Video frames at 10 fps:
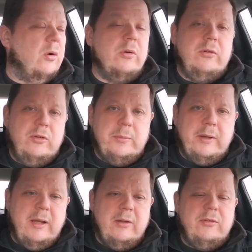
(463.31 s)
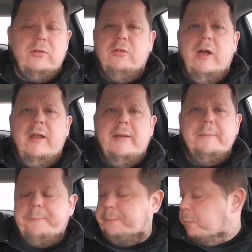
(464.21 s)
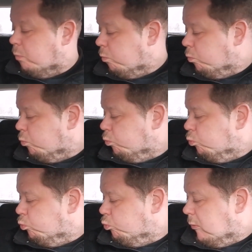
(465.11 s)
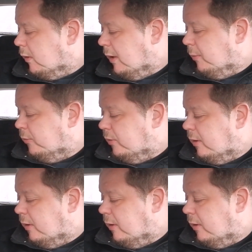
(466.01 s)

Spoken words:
ordering something else and trying it. Cause that